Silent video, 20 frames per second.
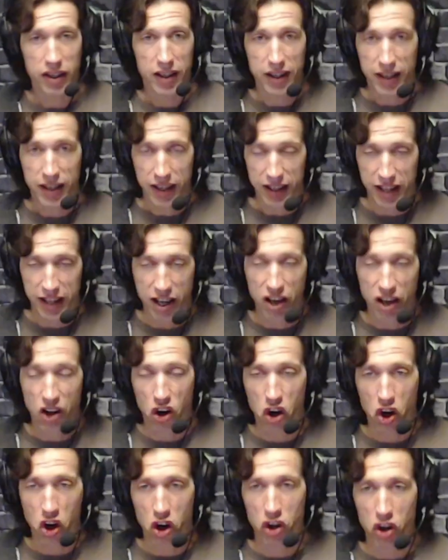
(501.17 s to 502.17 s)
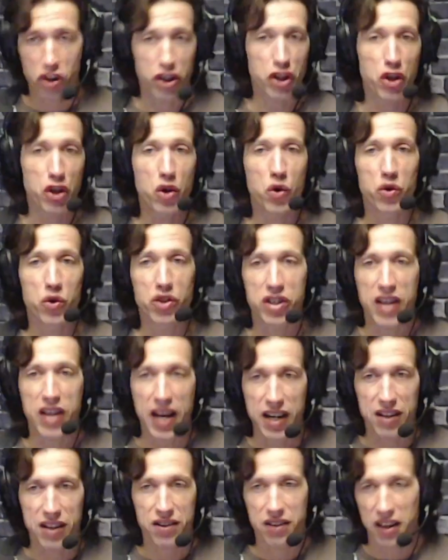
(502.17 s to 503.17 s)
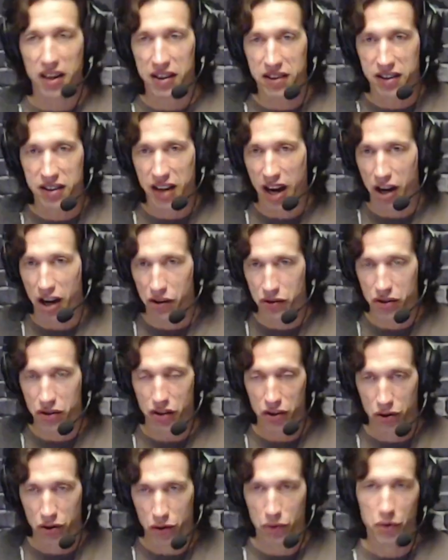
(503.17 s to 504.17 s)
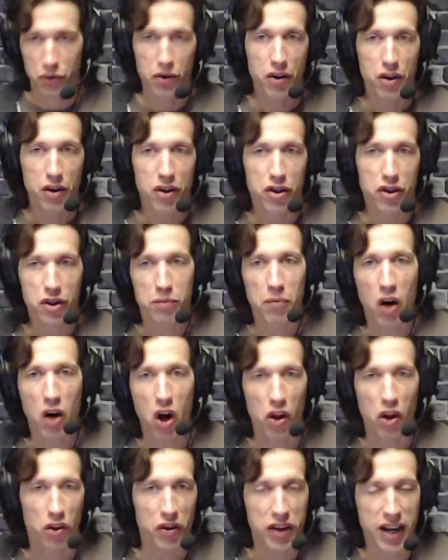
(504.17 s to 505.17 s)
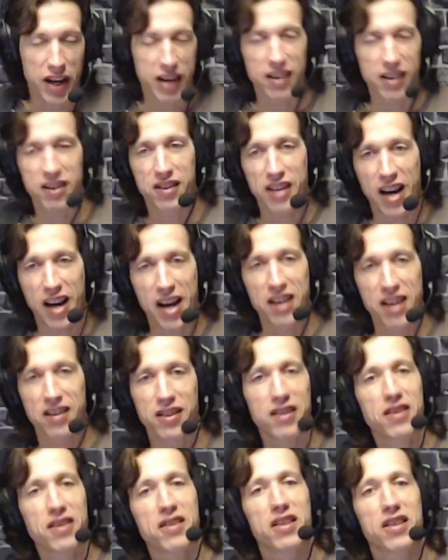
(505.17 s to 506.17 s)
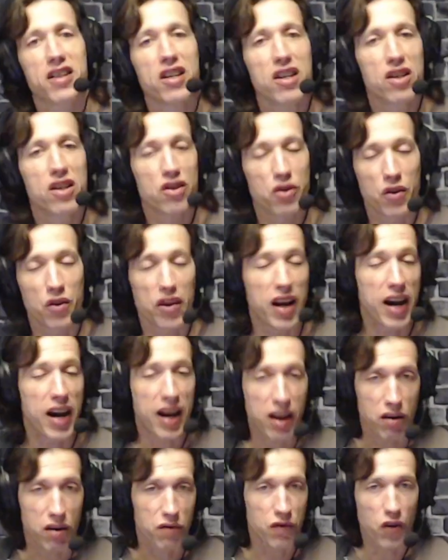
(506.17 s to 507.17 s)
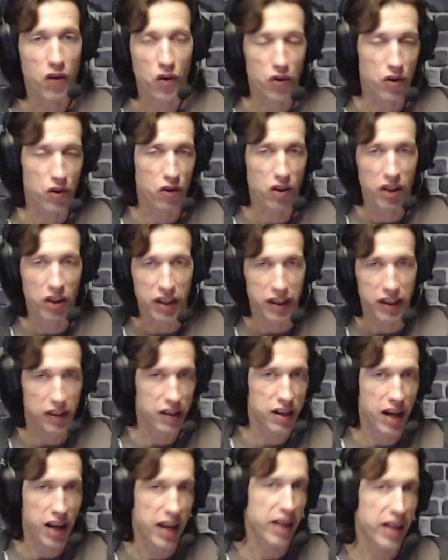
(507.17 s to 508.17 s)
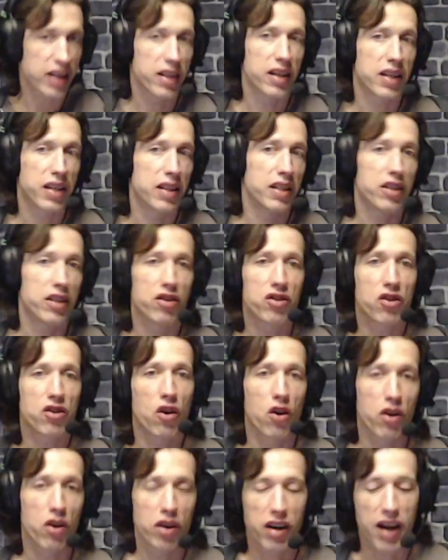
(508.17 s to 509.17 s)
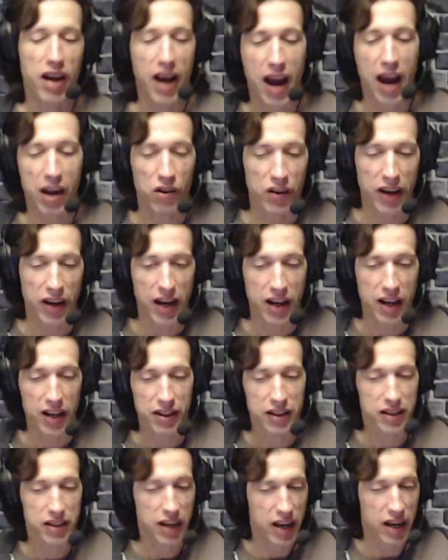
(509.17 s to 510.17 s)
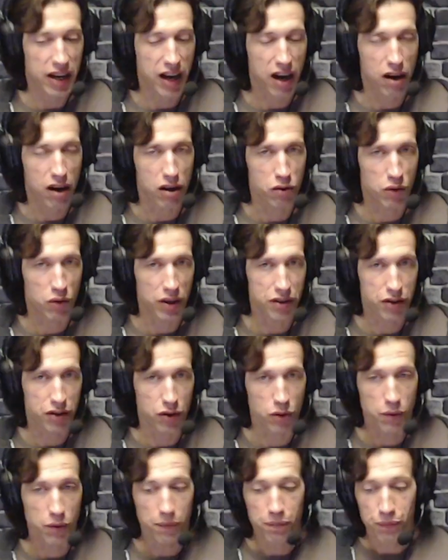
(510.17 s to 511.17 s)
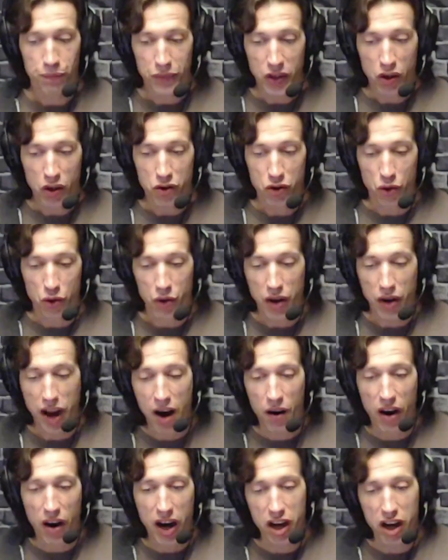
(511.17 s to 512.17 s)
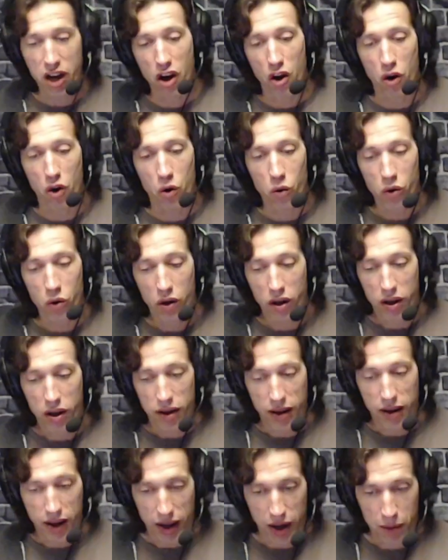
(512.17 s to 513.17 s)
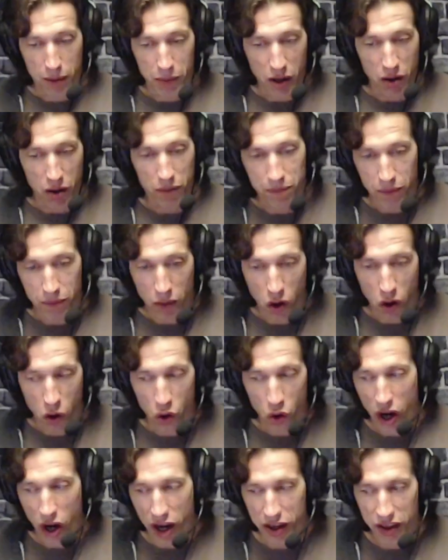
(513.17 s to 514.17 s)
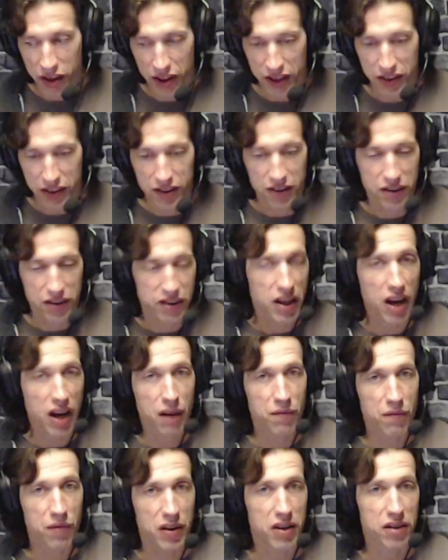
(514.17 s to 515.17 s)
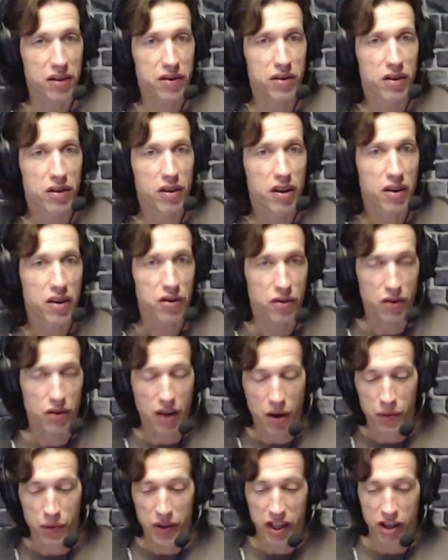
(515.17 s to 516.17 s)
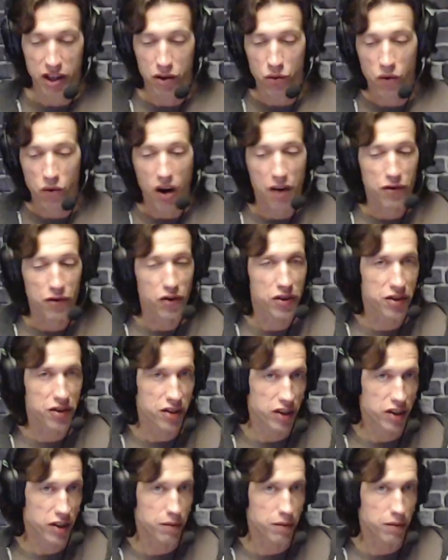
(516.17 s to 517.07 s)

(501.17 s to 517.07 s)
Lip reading: get our huge data sets down to smaller data sizes so that I can further clean the data and then start aggregating the data how I want to. So now I know, and I'm going to hold on to this and save this so that we can reference it